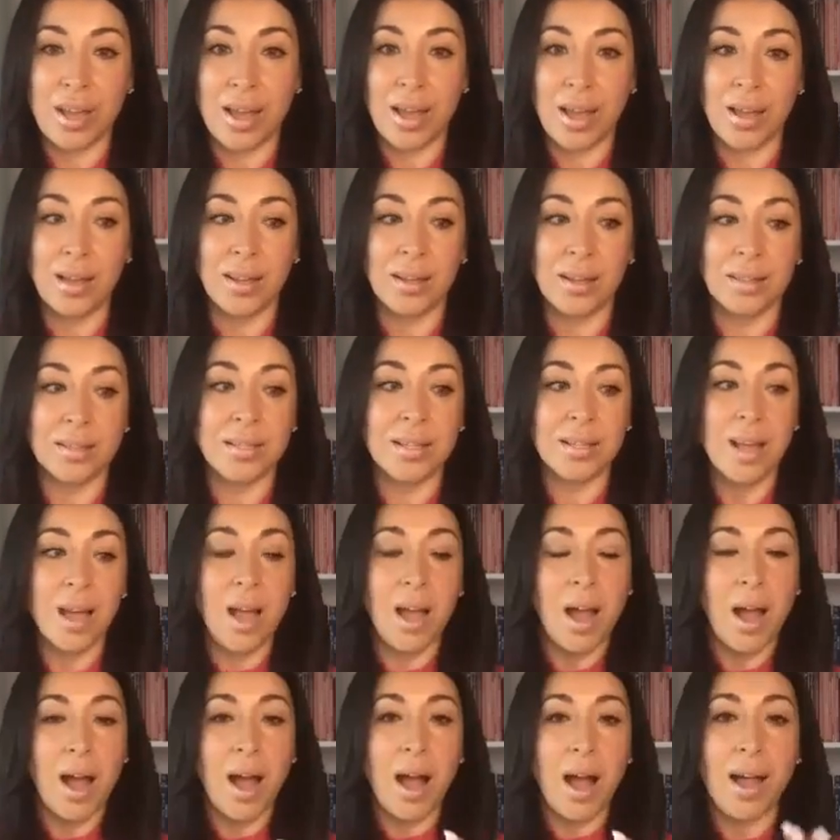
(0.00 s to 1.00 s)
And
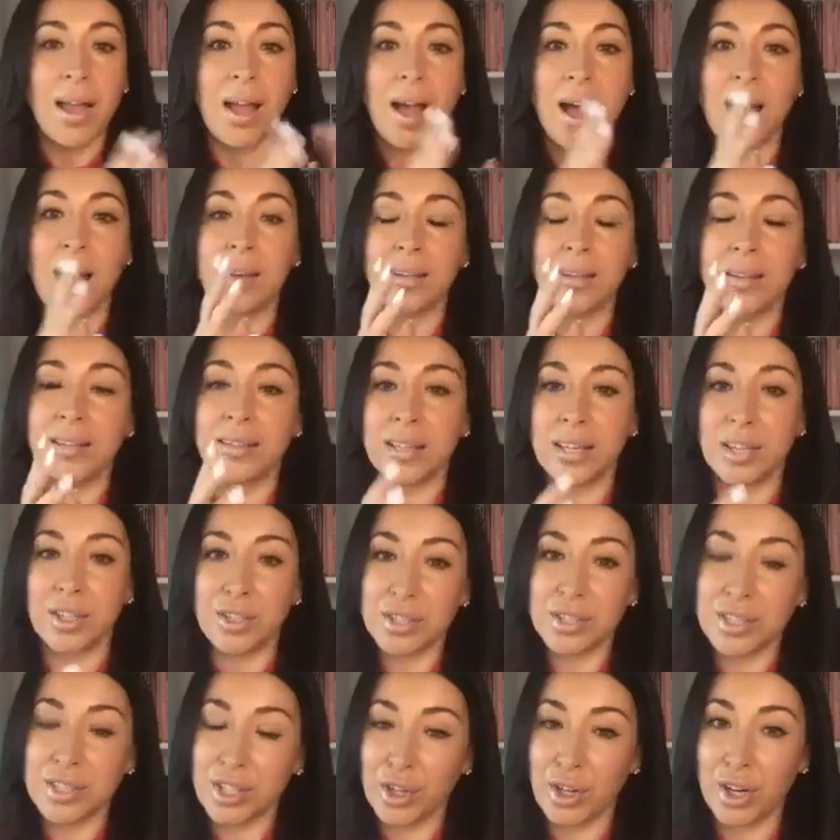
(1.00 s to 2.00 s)
I had an
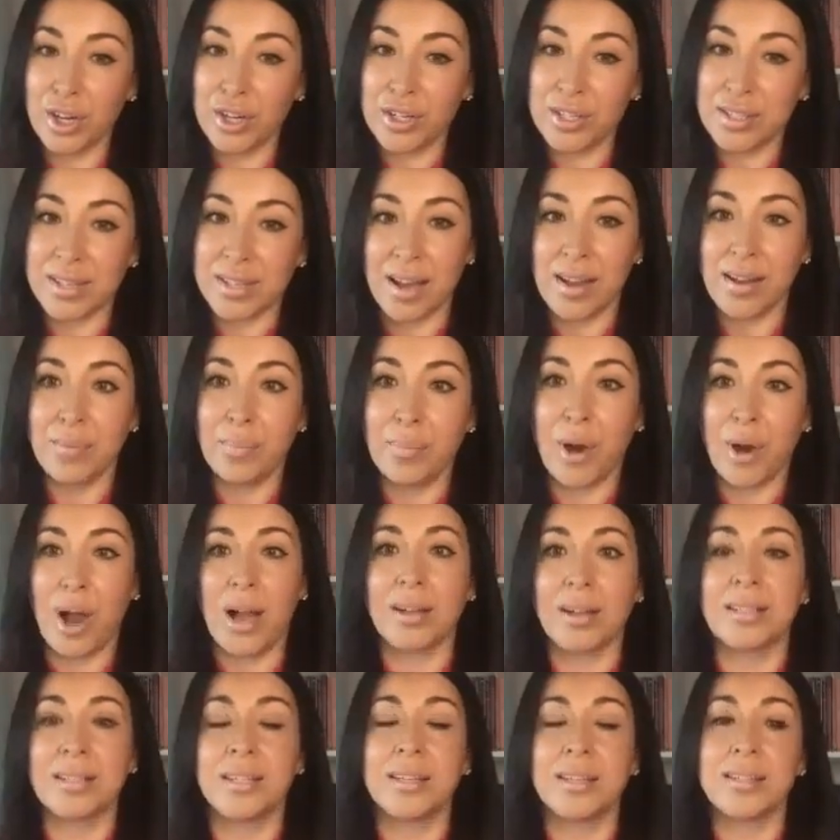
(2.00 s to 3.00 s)
interior design
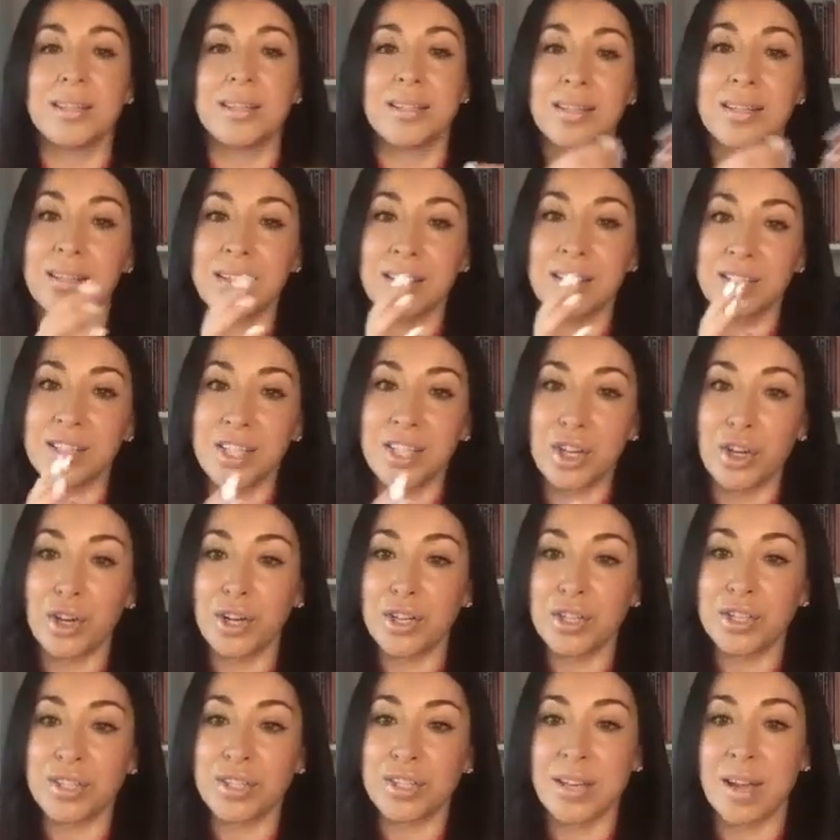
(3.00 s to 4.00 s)
practice and an interior
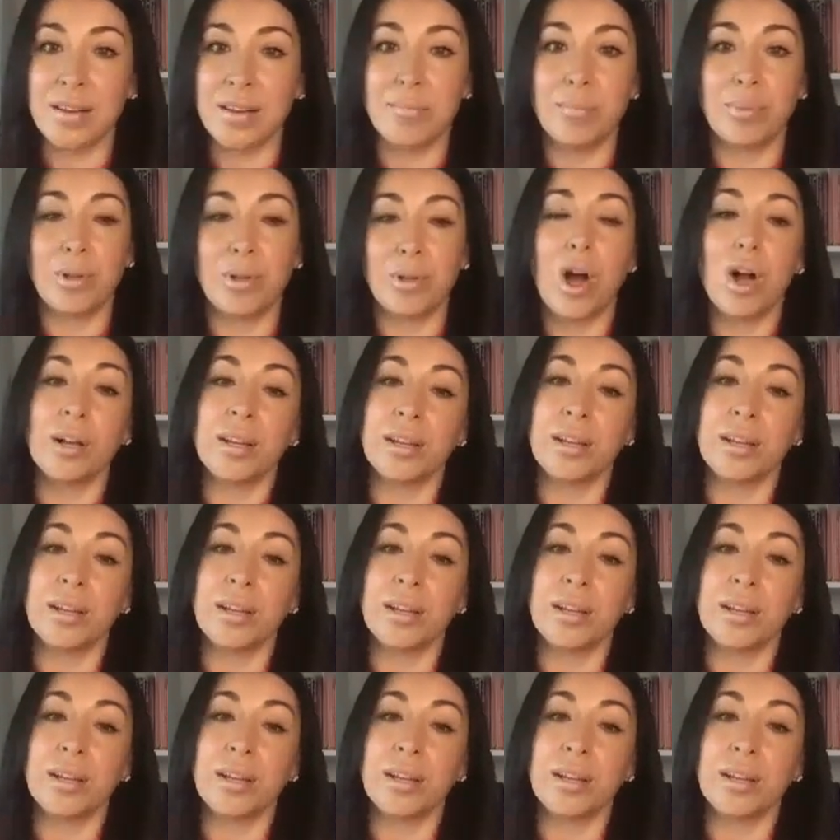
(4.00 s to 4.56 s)
design blog.